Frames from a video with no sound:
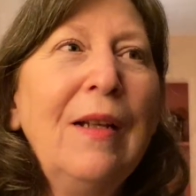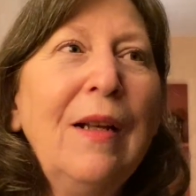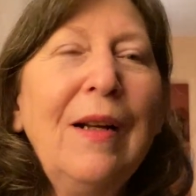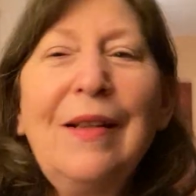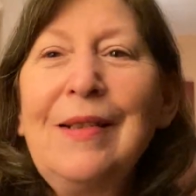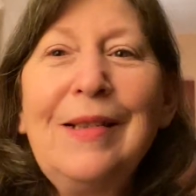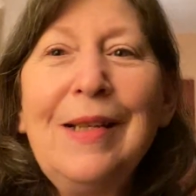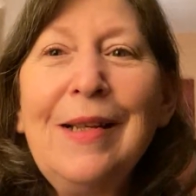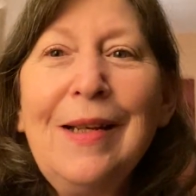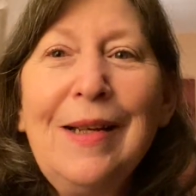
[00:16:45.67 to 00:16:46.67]
uh,
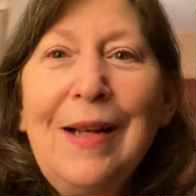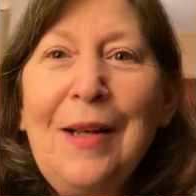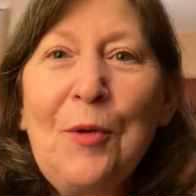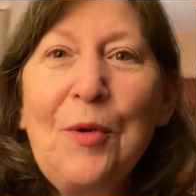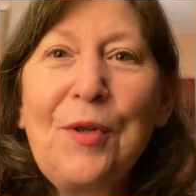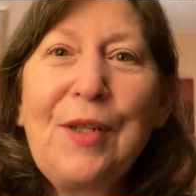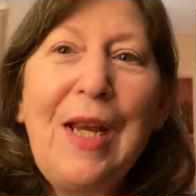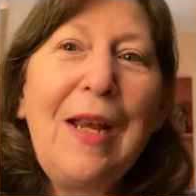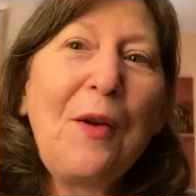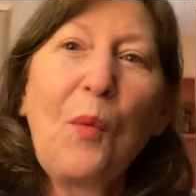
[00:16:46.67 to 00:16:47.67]
didn't
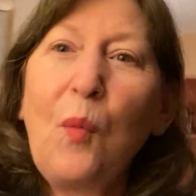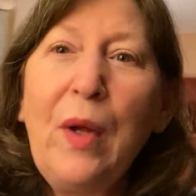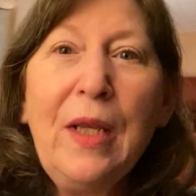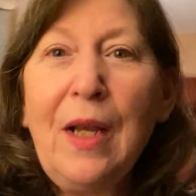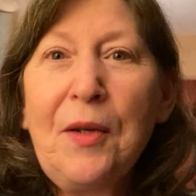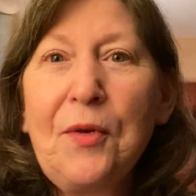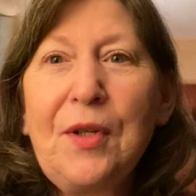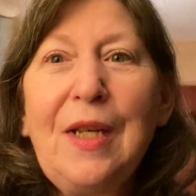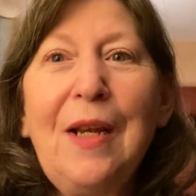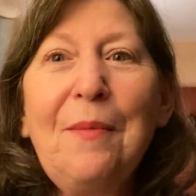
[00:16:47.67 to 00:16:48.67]
understand or wouldn't
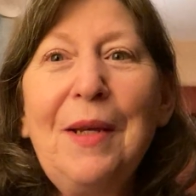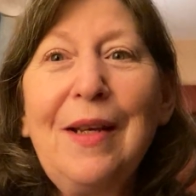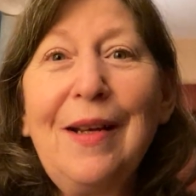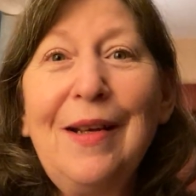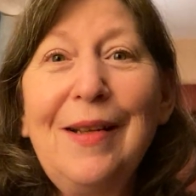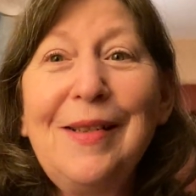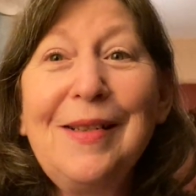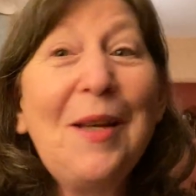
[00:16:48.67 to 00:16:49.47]
understand because,